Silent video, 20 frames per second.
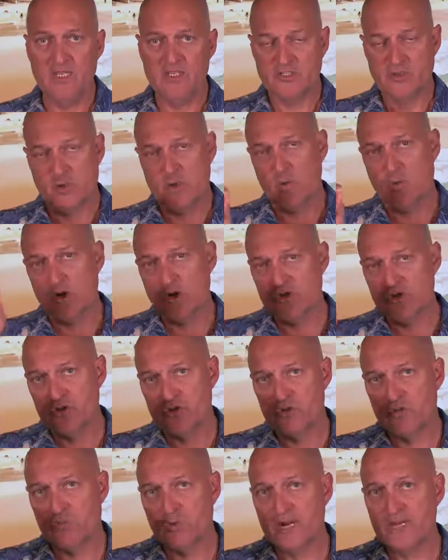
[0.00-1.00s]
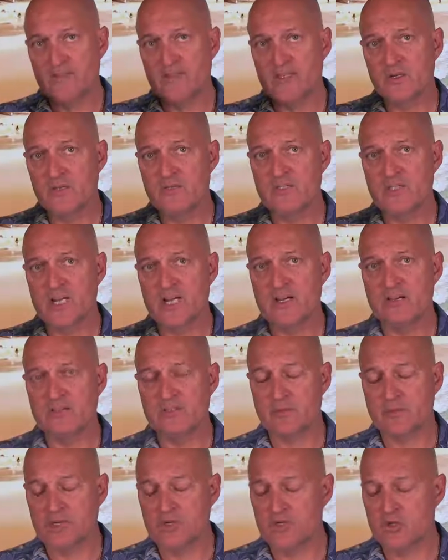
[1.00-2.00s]
So I want you to write those down
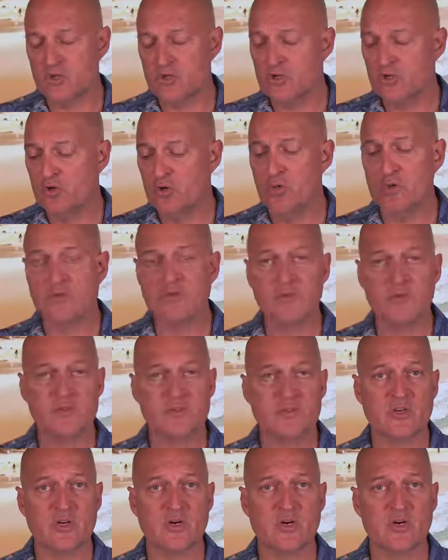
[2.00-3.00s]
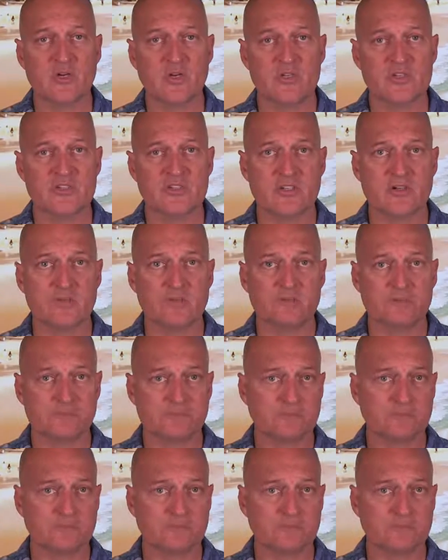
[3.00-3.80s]
to make sure you know what those are also.